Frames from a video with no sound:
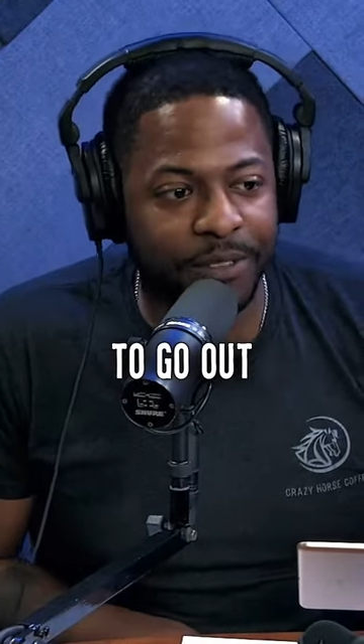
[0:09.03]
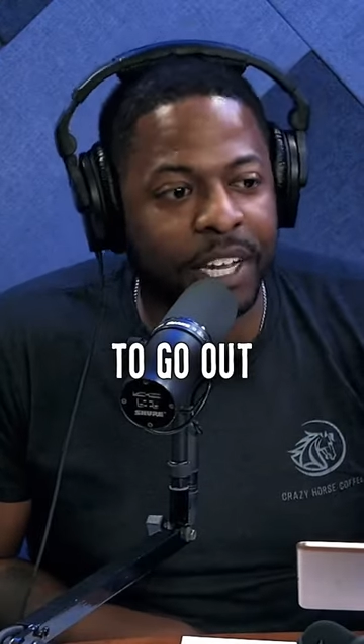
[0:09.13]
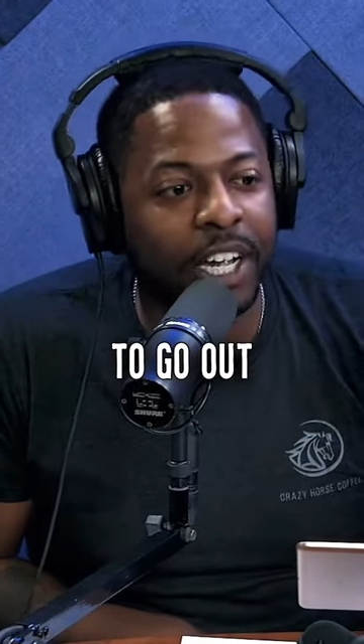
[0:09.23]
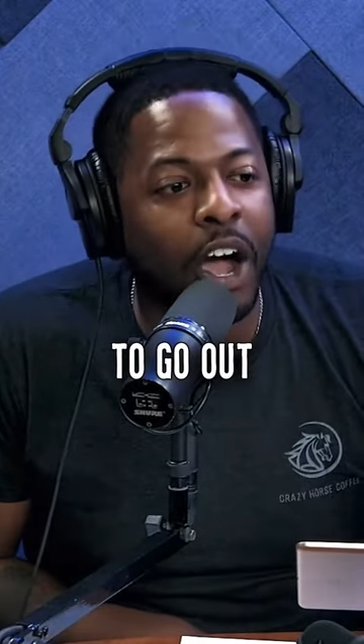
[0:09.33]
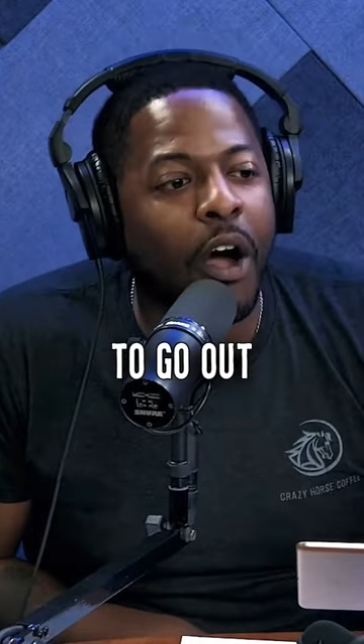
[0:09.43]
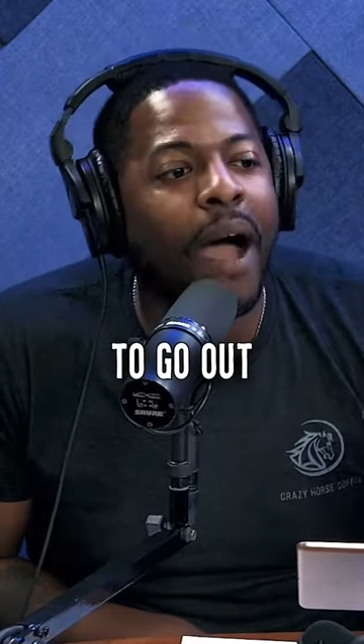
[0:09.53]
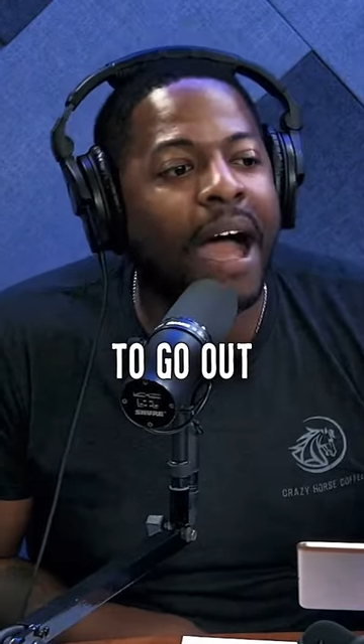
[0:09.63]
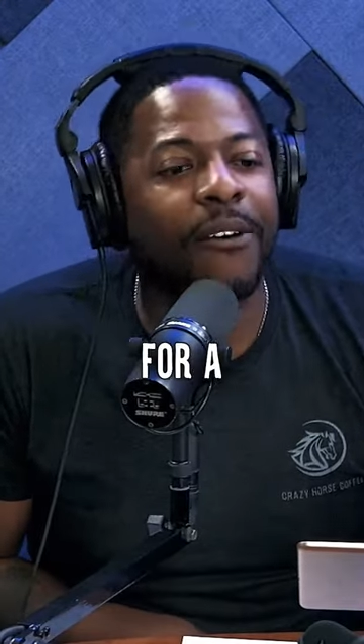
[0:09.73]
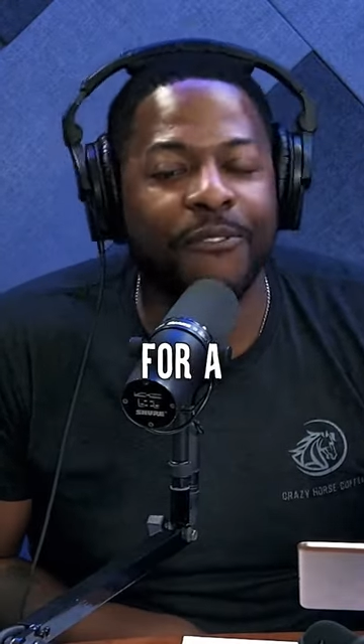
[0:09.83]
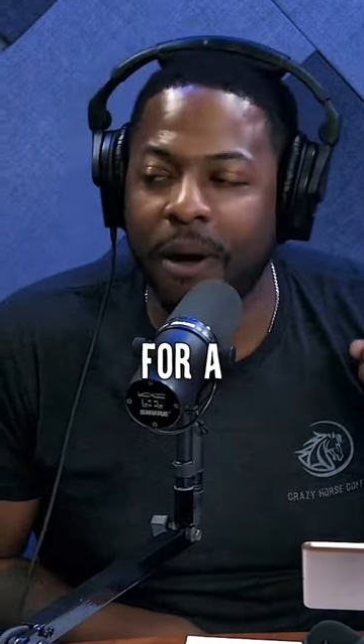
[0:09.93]
to go
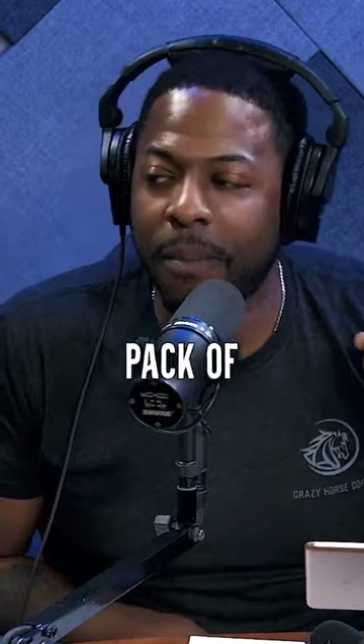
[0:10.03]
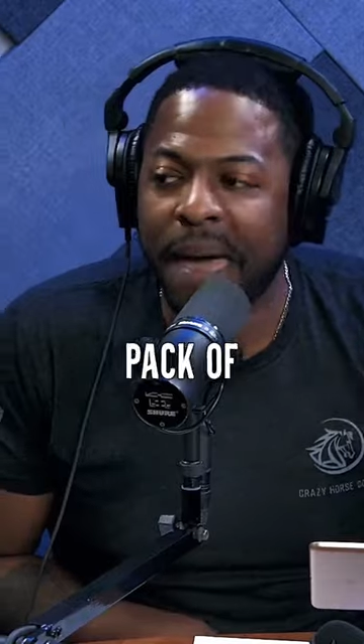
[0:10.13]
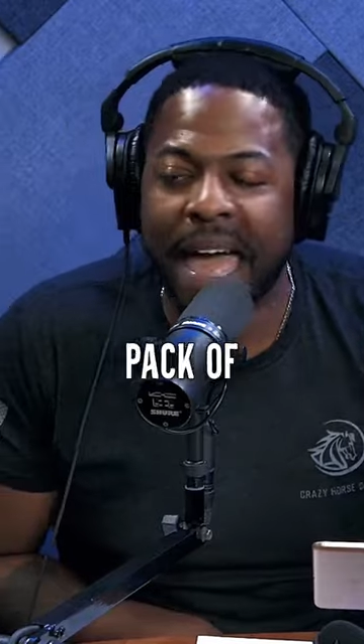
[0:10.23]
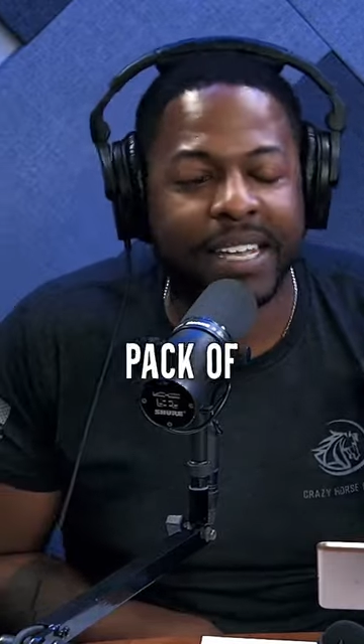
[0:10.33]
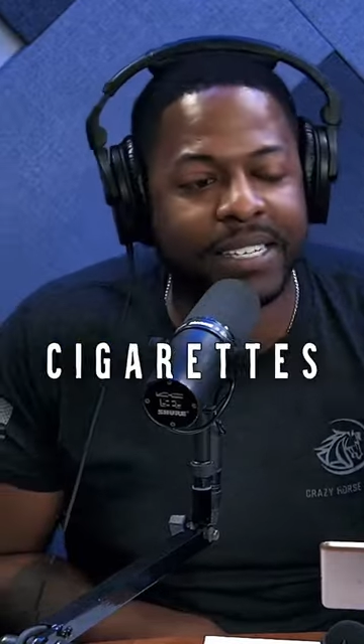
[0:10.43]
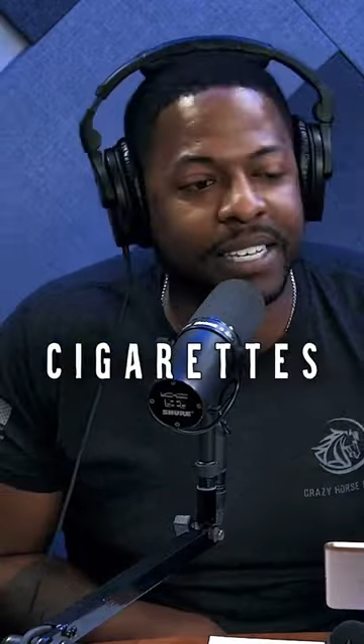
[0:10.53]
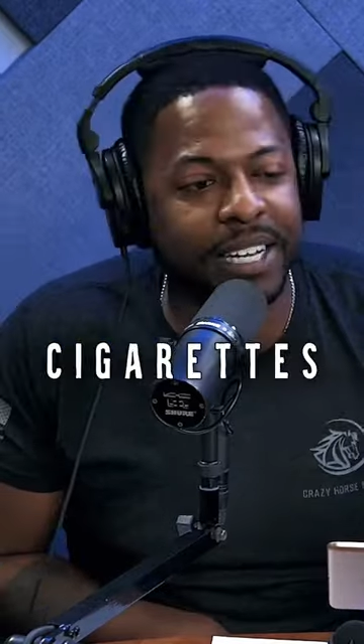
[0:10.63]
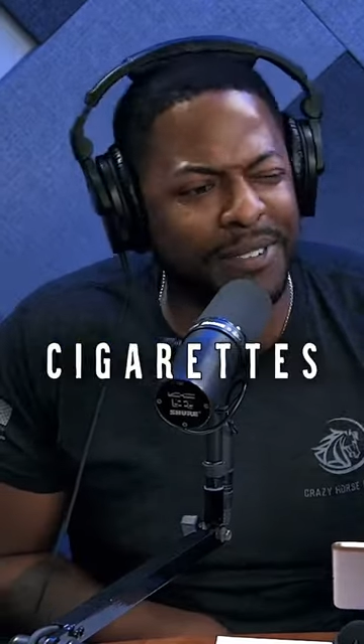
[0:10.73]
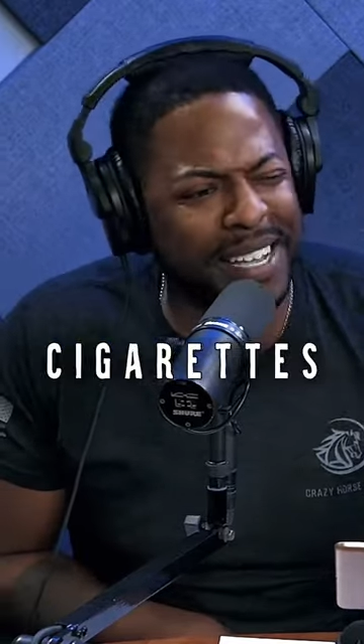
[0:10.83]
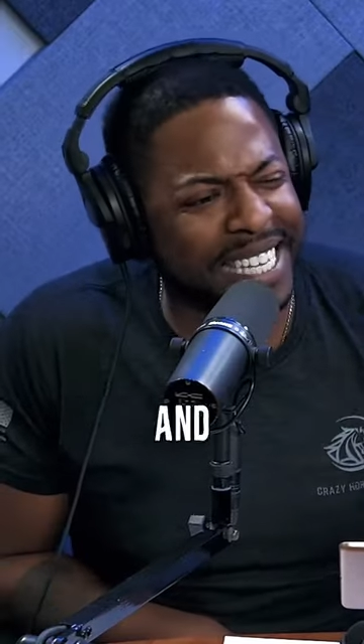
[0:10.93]
out for a pack of
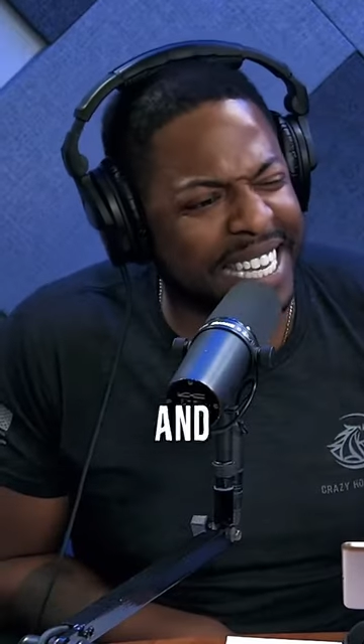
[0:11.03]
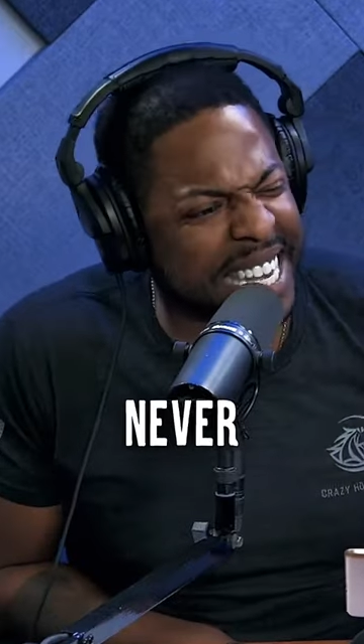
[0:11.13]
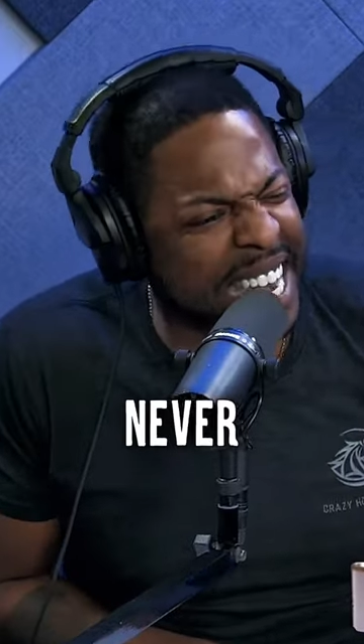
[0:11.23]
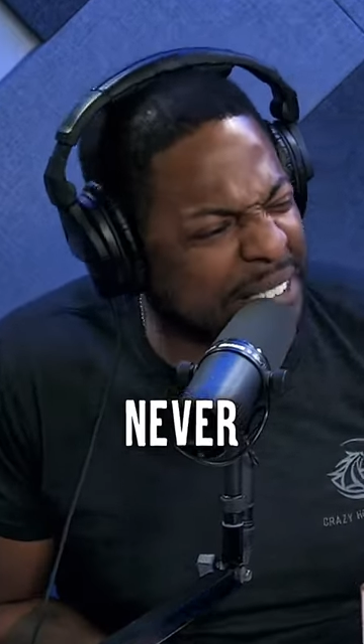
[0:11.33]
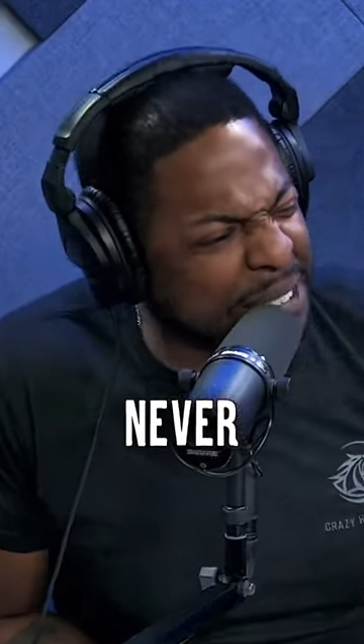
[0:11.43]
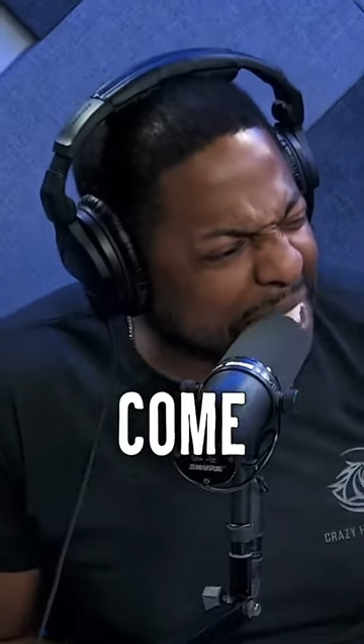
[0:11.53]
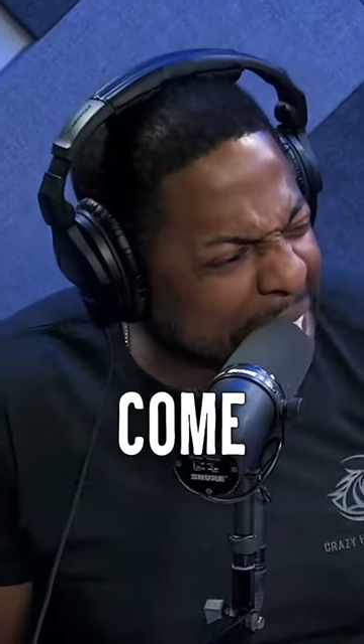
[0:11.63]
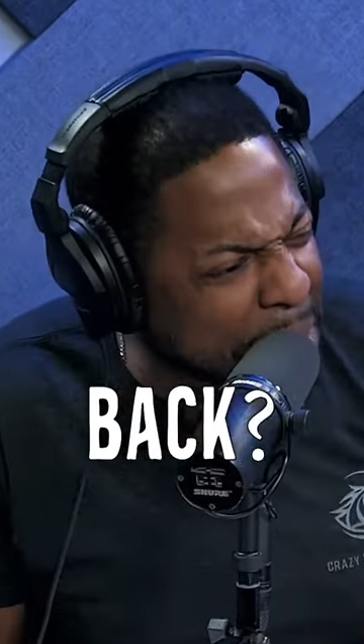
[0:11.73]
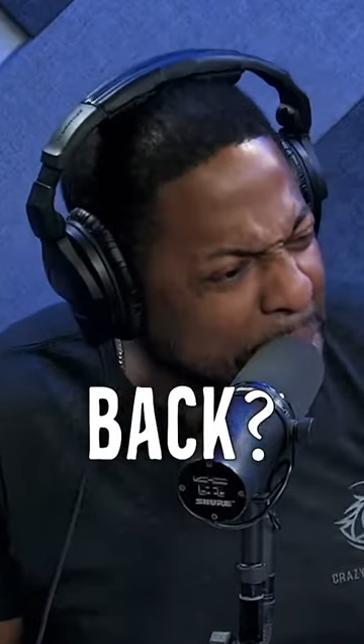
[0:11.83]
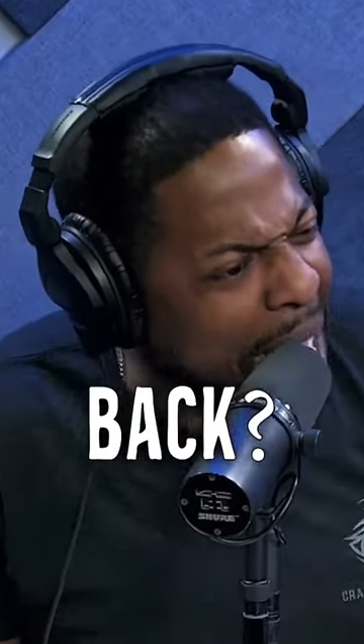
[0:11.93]
cigarettes and never
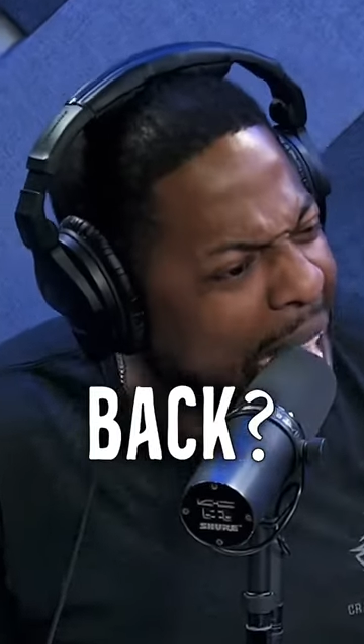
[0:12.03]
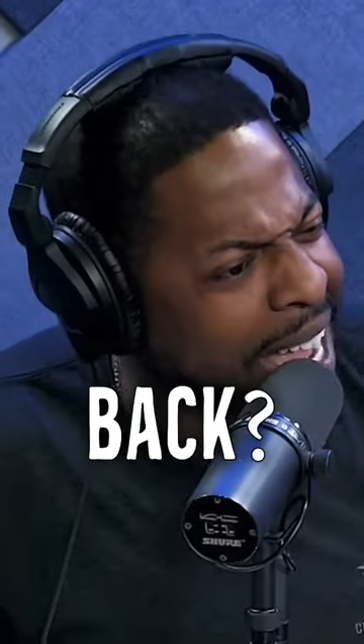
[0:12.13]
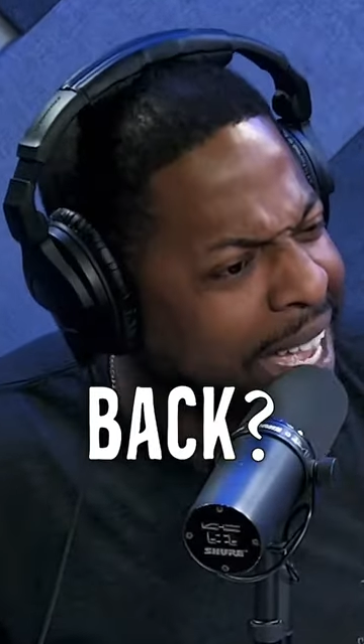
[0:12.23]
come back.